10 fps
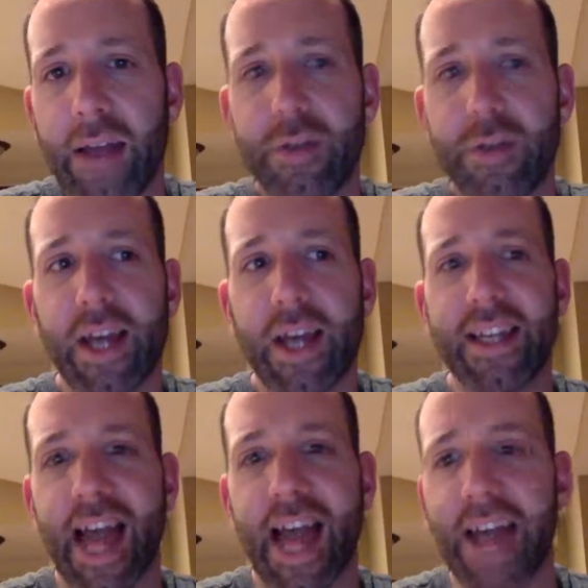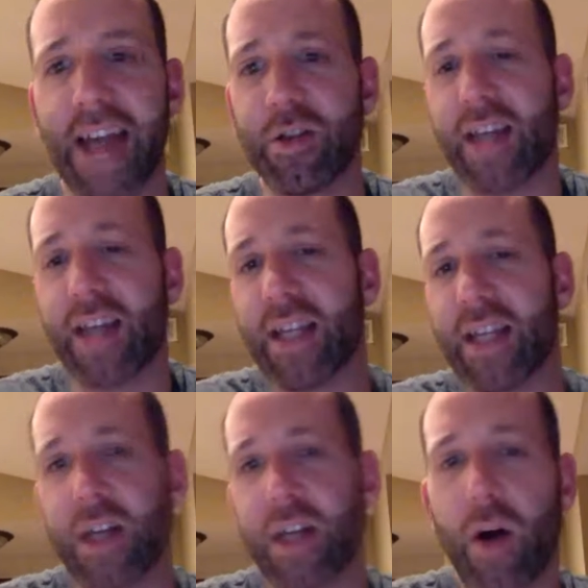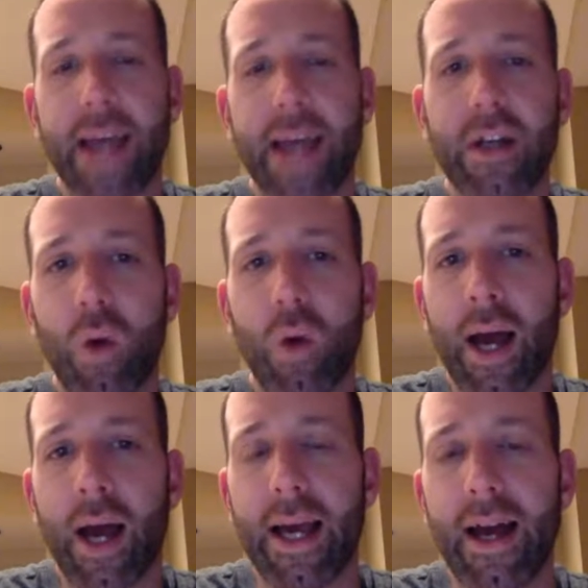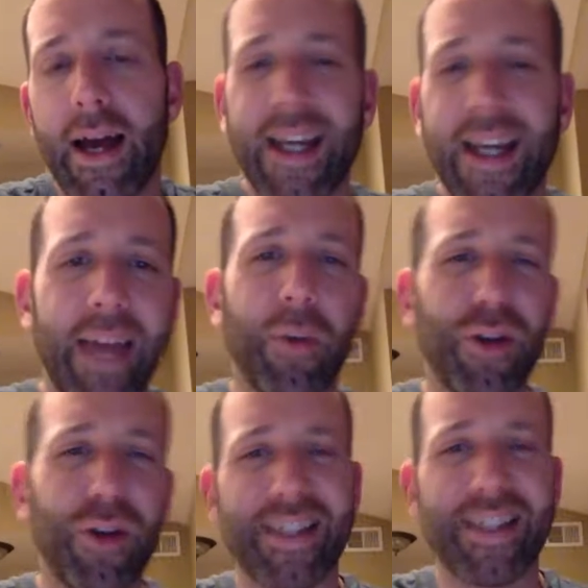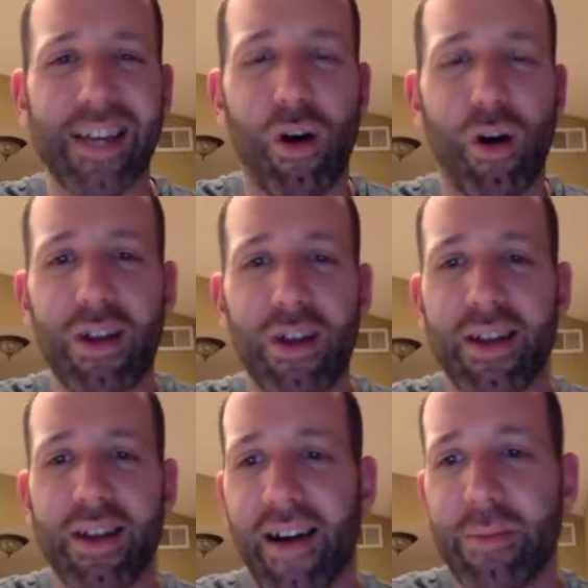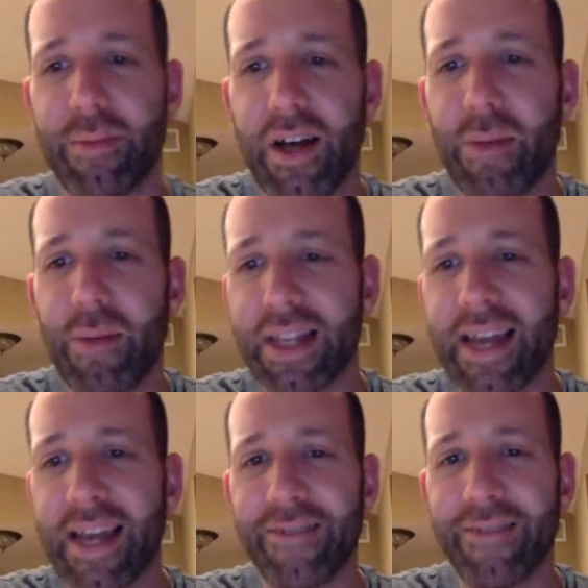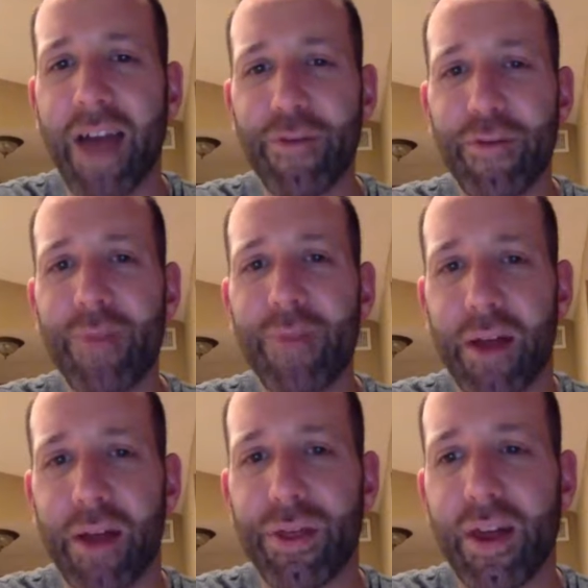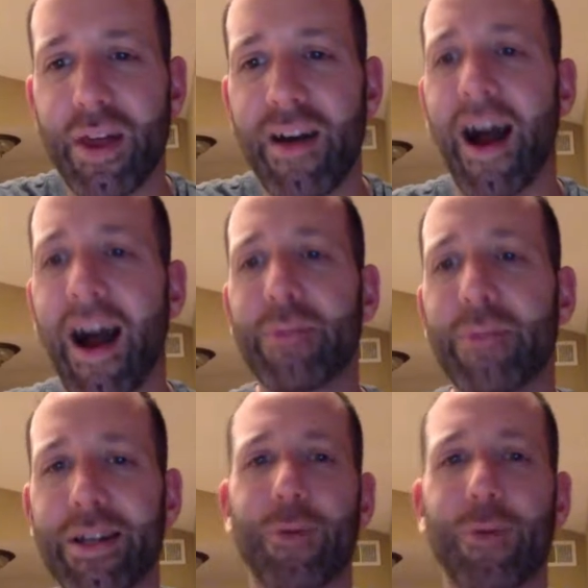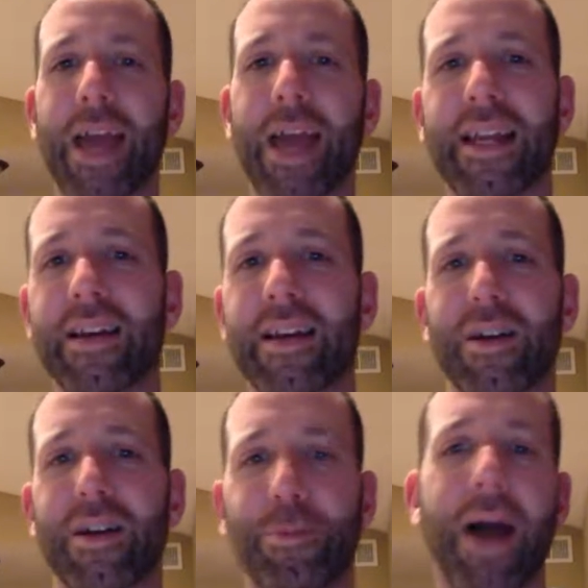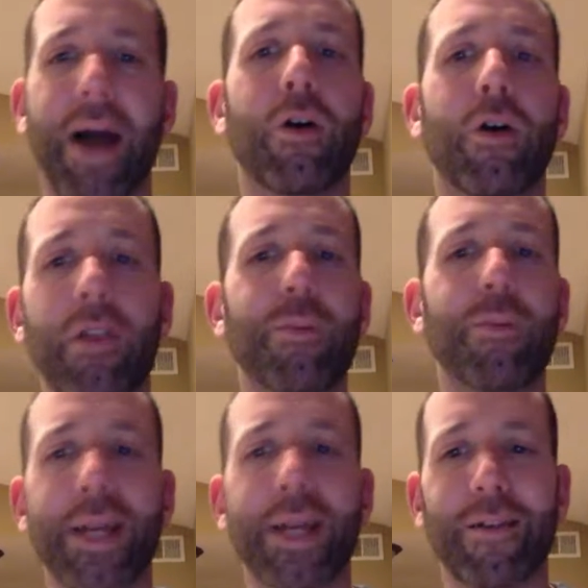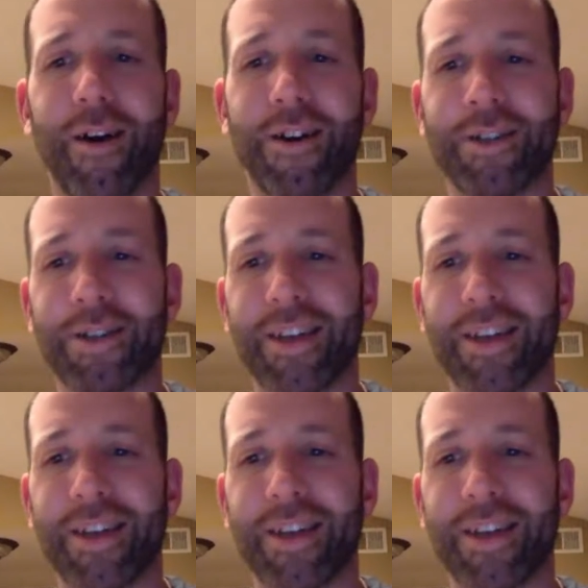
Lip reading: said, yeah, and you said, hey, you know what? I can't promote this thing all the time, but at the end of every month, I'm going to create my own little mini launch,